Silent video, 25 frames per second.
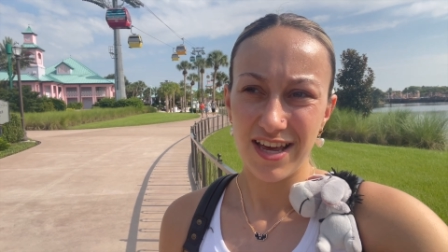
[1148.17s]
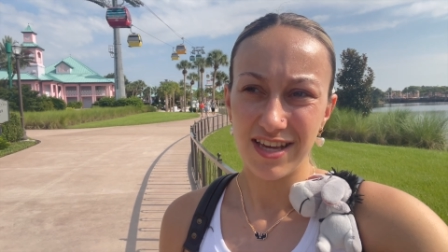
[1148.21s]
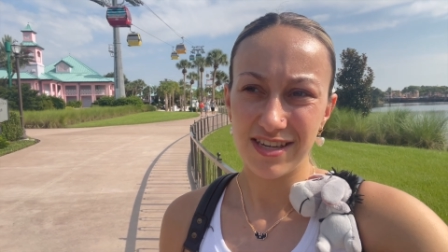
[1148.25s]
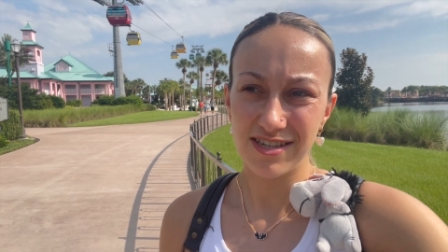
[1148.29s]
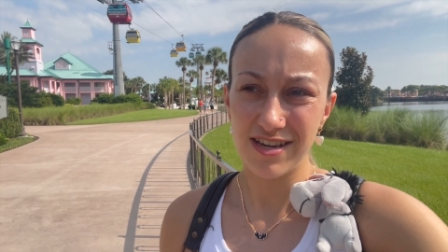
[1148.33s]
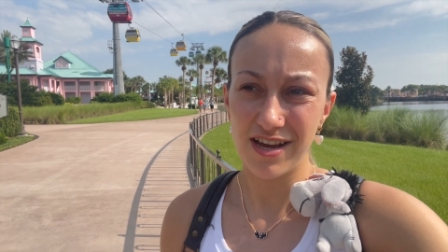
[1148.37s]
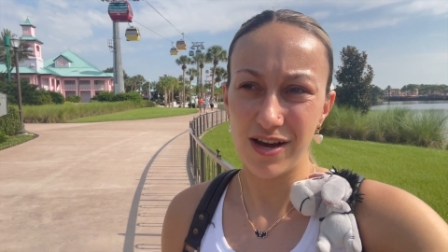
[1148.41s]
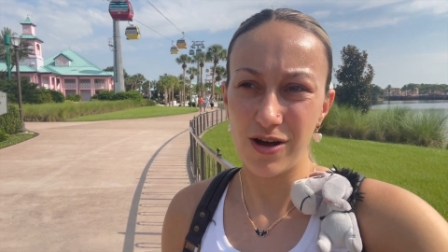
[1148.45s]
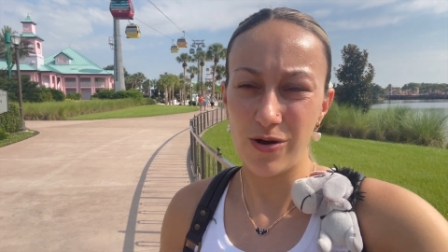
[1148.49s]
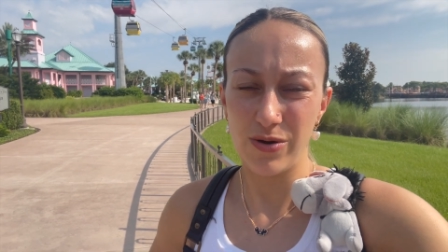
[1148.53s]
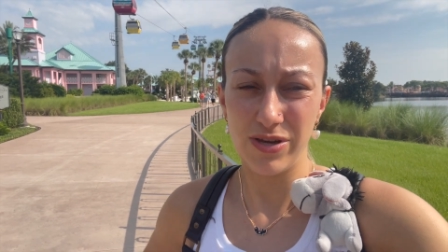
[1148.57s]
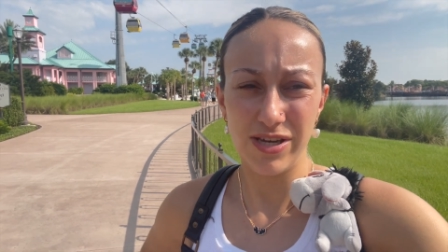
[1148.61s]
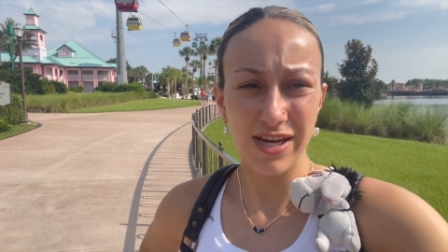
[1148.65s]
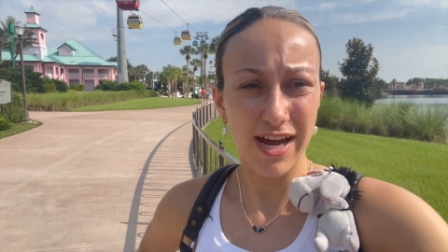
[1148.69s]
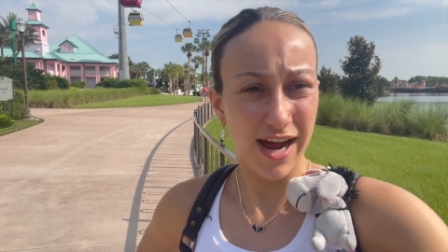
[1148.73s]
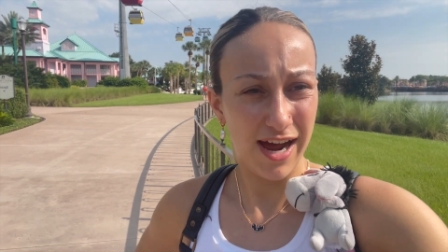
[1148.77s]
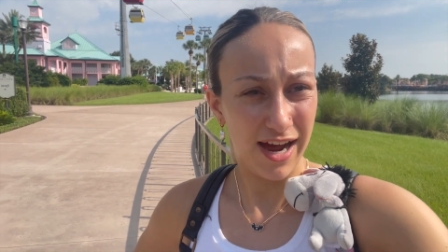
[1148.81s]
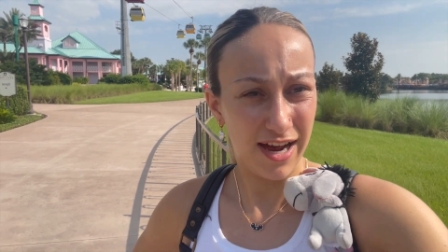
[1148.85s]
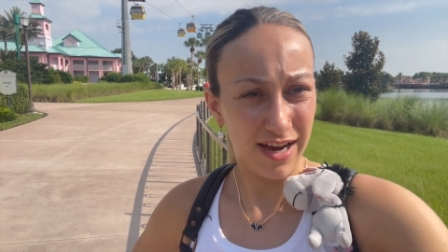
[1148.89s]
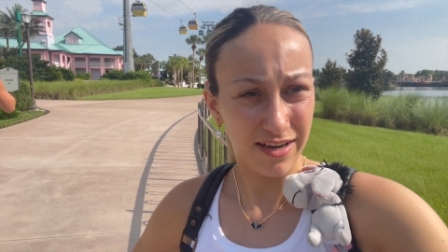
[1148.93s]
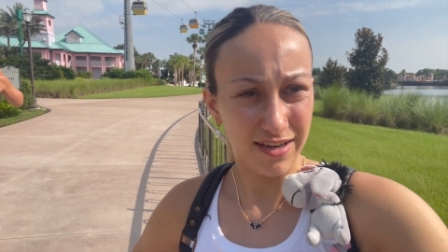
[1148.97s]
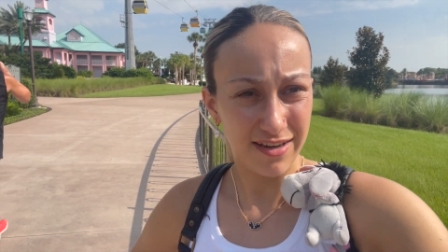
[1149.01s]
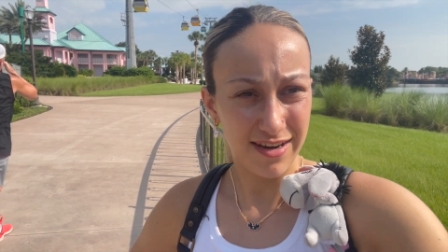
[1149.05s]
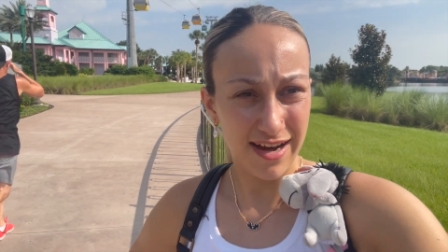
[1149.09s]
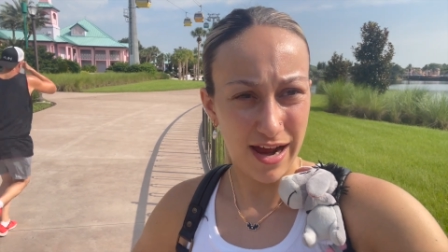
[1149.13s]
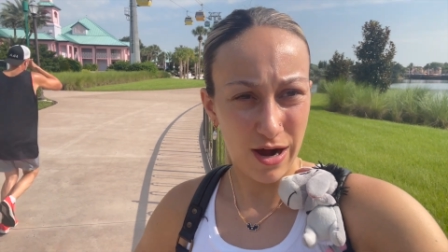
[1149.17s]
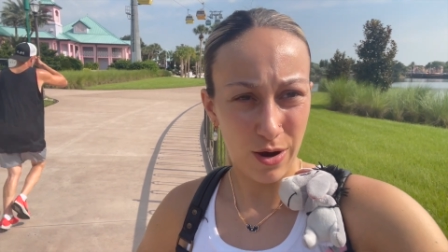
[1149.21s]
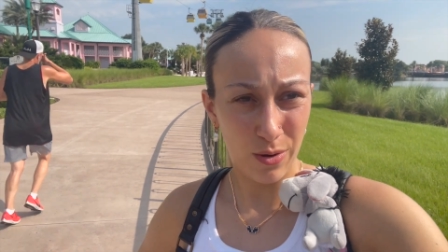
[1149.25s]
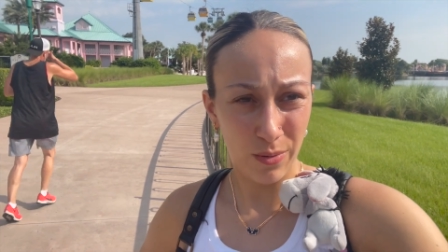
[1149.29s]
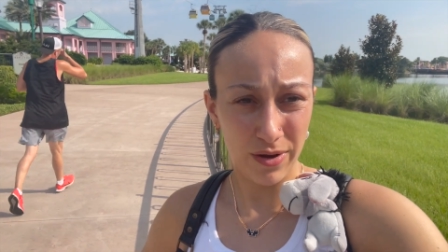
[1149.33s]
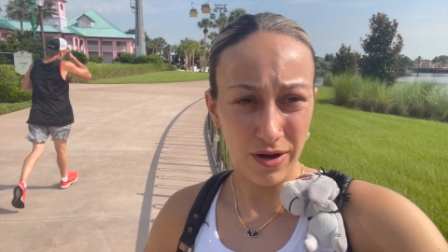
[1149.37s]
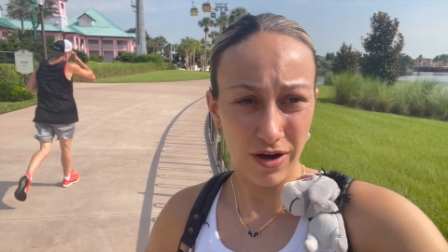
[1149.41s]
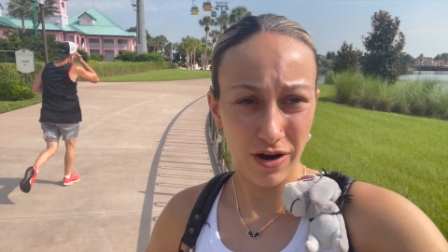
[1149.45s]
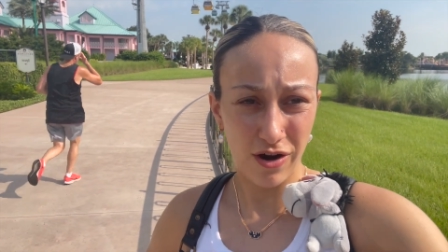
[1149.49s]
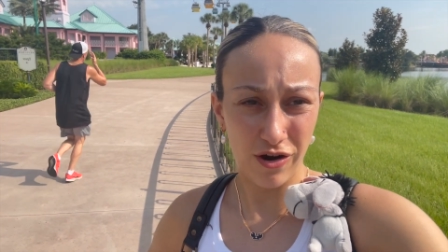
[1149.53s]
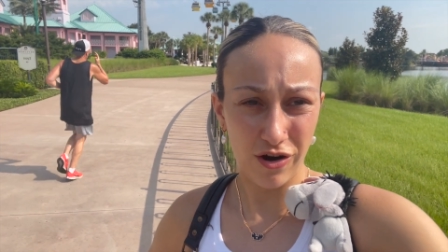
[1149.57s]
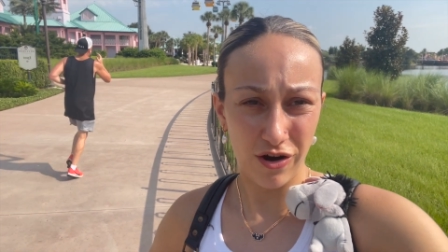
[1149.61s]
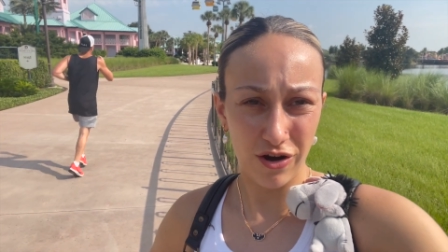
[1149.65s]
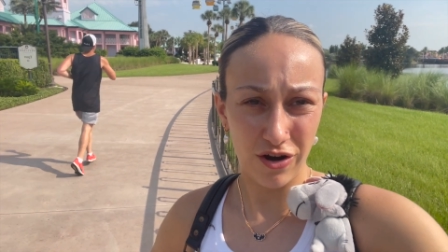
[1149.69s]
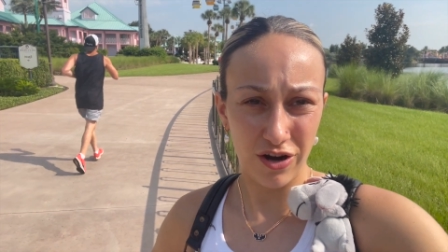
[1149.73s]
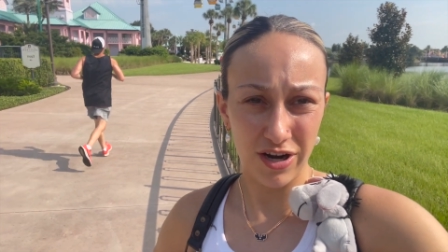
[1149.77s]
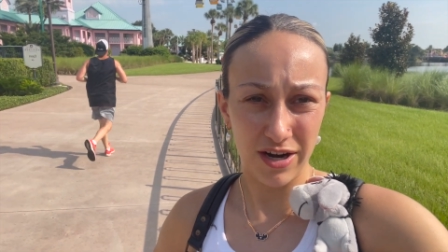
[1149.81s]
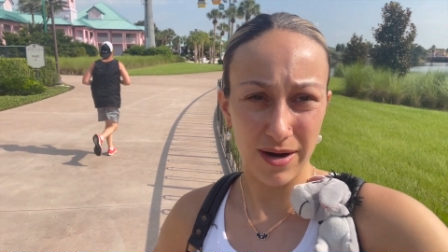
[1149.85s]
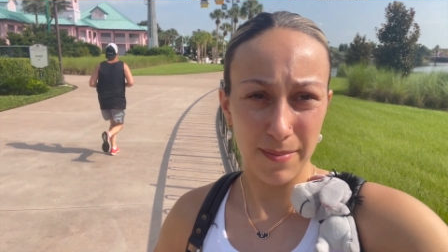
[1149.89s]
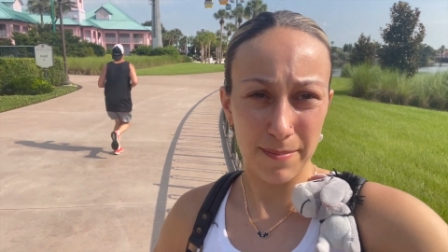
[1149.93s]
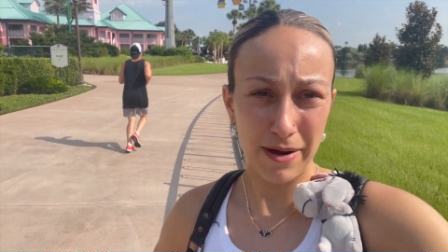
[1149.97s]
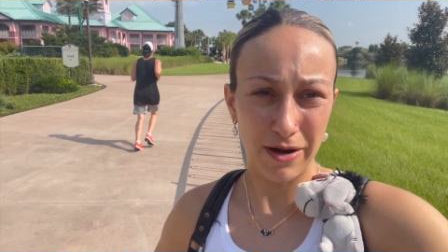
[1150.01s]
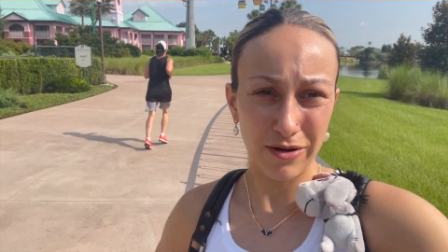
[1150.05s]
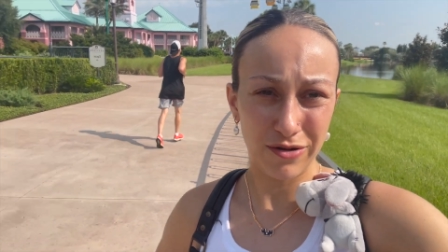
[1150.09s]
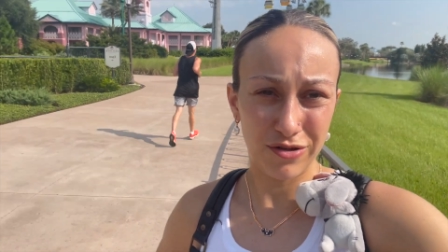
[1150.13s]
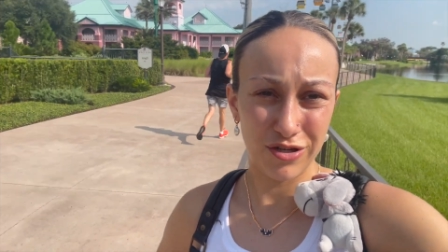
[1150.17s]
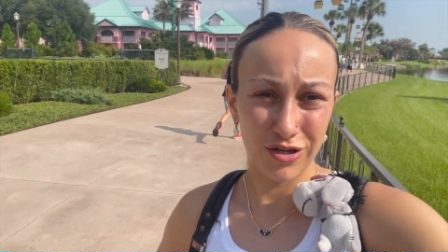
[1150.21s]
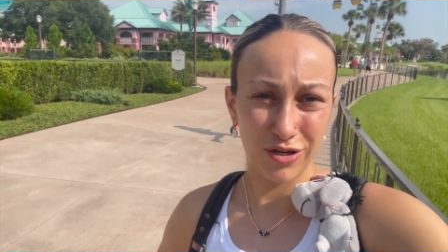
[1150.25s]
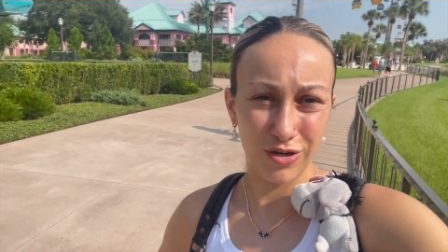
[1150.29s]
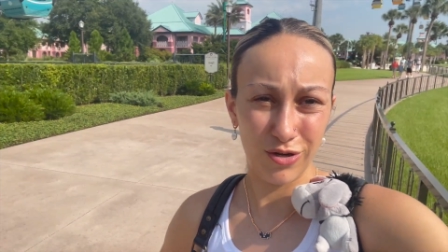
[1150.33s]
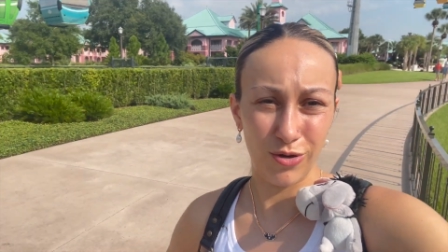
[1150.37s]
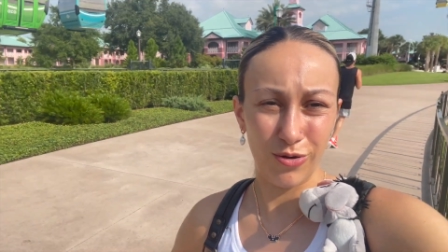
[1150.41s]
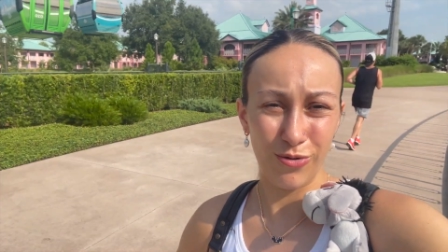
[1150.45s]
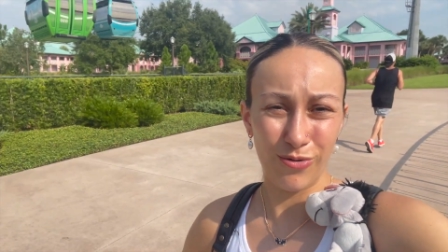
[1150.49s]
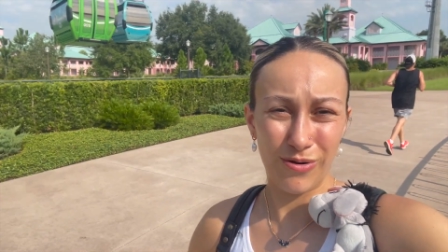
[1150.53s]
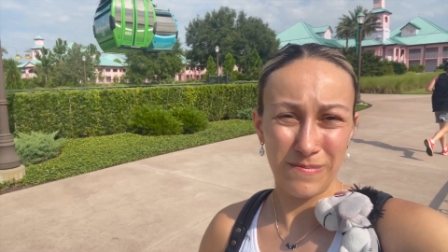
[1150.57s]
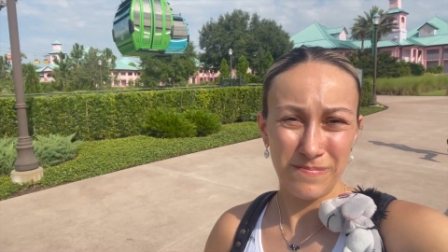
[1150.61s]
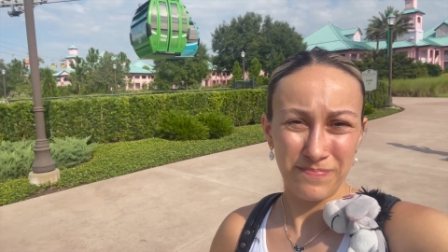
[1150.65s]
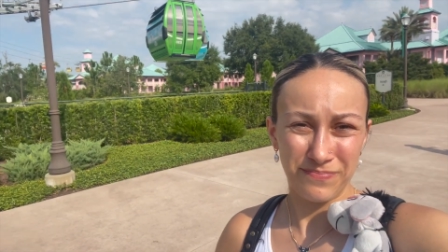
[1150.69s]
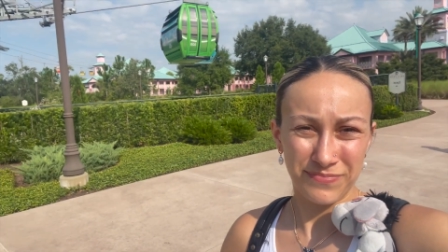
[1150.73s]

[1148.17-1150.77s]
So yeah, now we are about to